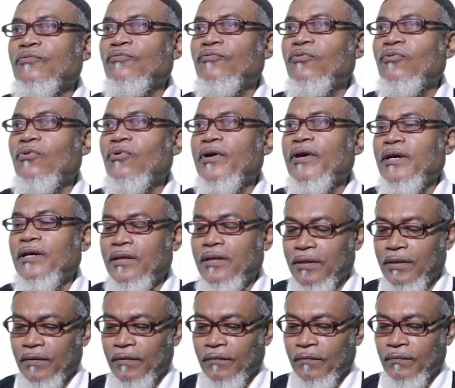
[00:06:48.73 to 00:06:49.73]

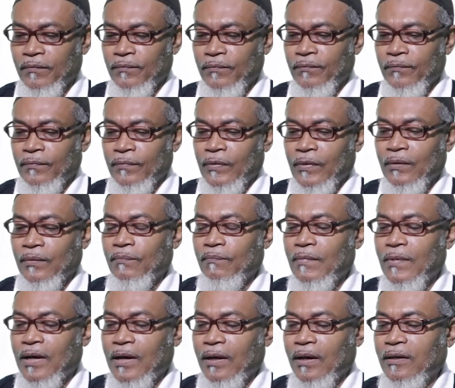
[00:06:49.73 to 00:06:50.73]
void
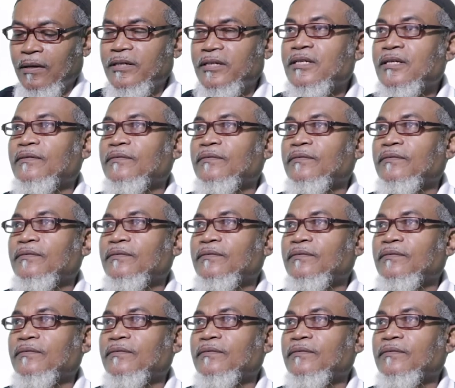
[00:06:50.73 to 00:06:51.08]
mult,